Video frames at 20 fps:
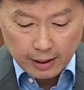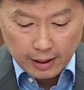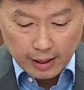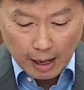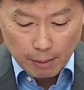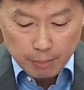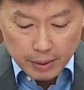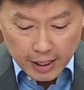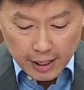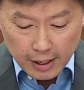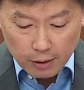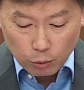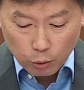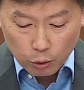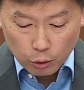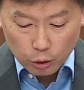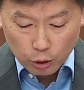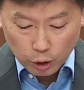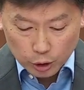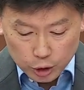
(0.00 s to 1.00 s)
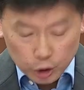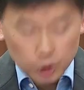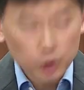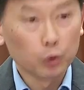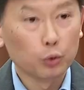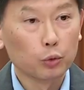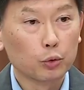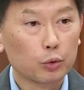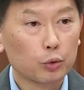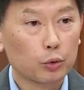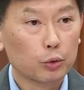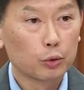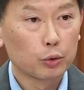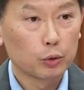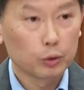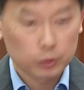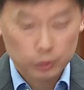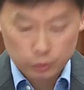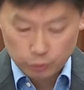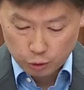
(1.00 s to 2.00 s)
MPA will continue
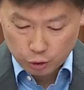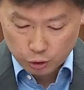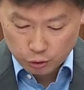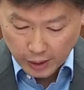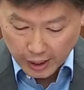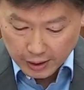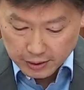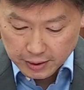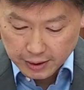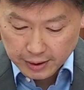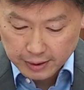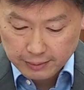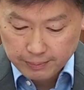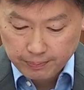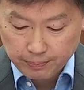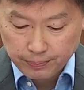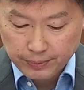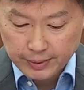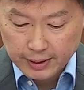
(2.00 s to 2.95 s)
to strengthen